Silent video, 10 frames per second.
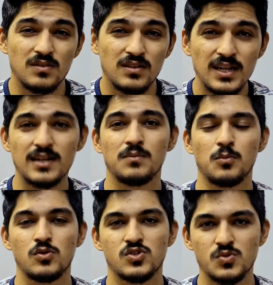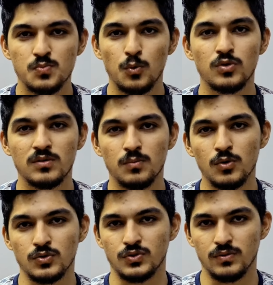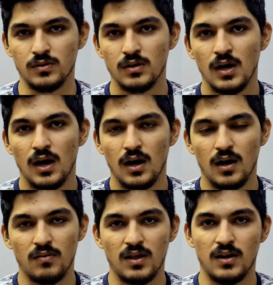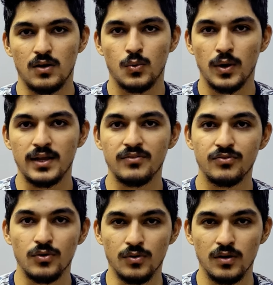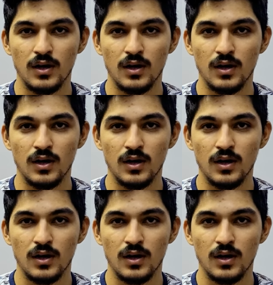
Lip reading: little more smoother motion than 24.